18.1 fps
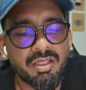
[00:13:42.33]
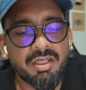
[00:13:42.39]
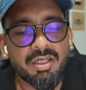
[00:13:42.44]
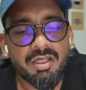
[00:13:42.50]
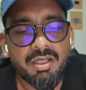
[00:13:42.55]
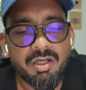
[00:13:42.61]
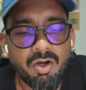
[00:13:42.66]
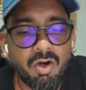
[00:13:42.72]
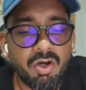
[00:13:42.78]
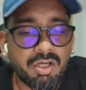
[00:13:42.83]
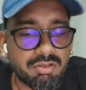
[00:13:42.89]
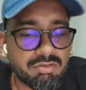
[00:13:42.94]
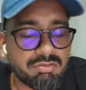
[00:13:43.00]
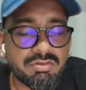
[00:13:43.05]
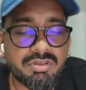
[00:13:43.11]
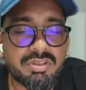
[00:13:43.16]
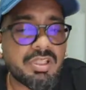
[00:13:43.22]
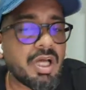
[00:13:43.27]
or
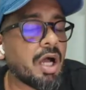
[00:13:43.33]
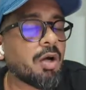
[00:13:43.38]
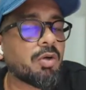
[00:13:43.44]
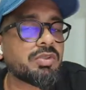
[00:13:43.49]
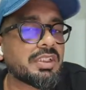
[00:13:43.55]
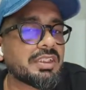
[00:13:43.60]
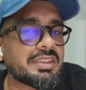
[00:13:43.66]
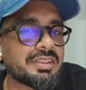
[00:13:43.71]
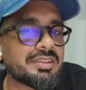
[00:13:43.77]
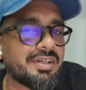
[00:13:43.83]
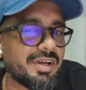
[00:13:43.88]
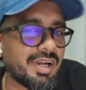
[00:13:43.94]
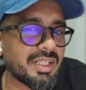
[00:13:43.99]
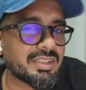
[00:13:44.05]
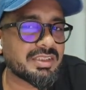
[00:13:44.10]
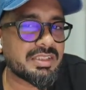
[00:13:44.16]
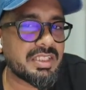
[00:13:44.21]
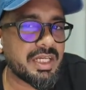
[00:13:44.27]
how this
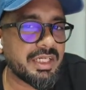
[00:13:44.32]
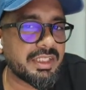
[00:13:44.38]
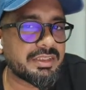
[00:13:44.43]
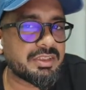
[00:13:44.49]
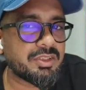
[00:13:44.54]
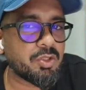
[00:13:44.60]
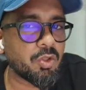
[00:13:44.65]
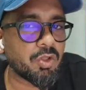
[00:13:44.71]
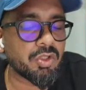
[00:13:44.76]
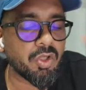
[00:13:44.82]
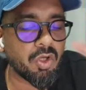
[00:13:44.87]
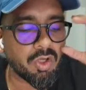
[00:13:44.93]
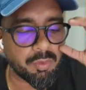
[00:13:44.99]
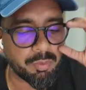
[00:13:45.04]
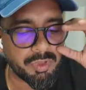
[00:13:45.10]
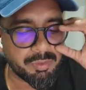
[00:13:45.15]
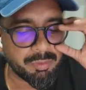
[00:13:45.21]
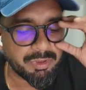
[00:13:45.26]
translates to a
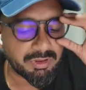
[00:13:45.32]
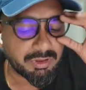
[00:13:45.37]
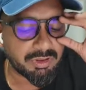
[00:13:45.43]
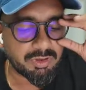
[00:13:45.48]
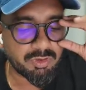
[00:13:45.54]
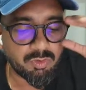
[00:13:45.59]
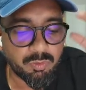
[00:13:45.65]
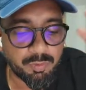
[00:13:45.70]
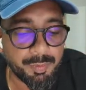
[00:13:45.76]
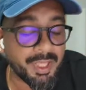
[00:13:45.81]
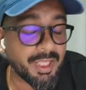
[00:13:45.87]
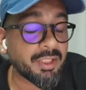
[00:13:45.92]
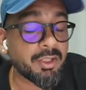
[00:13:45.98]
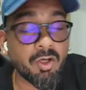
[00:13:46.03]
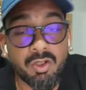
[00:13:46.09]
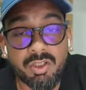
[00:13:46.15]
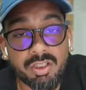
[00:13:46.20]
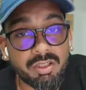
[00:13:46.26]
normal person who may
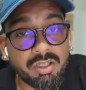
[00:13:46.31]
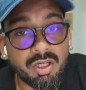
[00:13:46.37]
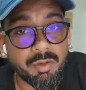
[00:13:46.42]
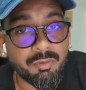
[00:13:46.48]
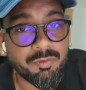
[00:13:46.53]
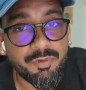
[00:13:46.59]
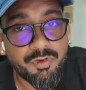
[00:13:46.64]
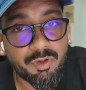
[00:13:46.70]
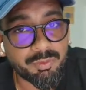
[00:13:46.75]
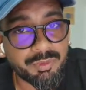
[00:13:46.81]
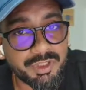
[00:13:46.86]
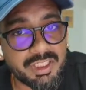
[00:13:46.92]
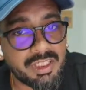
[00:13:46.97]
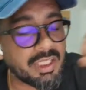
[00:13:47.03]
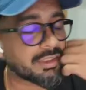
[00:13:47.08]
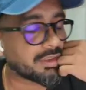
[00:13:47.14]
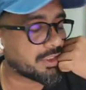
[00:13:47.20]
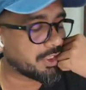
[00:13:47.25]
not come from the
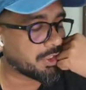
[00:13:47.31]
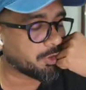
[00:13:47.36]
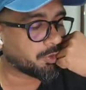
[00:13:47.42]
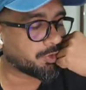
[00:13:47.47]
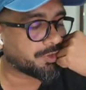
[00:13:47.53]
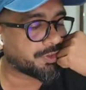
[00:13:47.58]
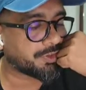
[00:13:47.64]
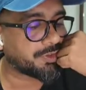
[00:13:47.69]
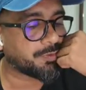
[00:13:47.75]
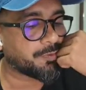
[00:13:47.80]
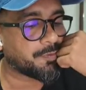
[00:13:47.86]
Atlassian ecosystem.